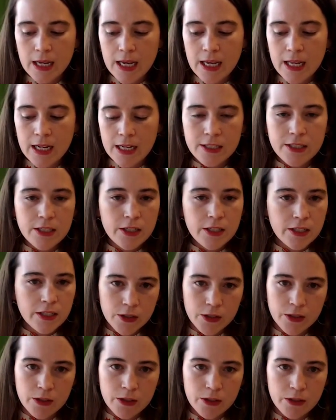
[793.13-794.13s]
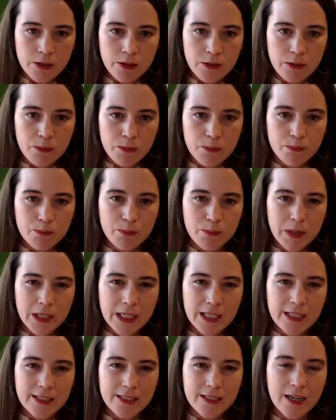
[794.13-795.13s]
it is a concern, but
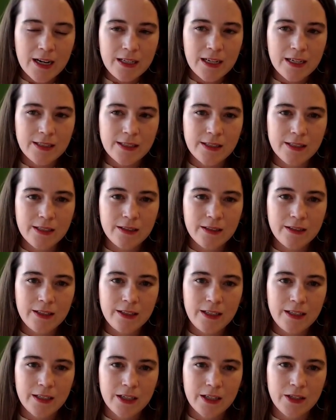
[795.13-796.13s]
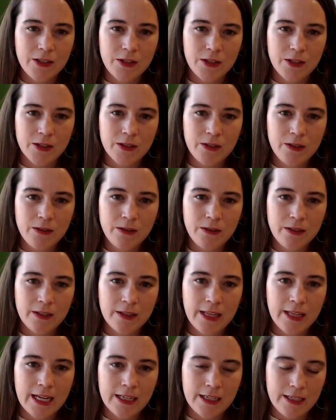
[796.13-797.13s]
it's not necessarily a concern
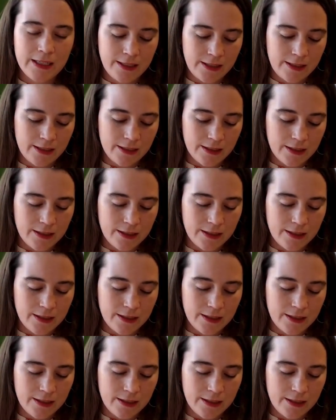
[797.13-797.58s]
that is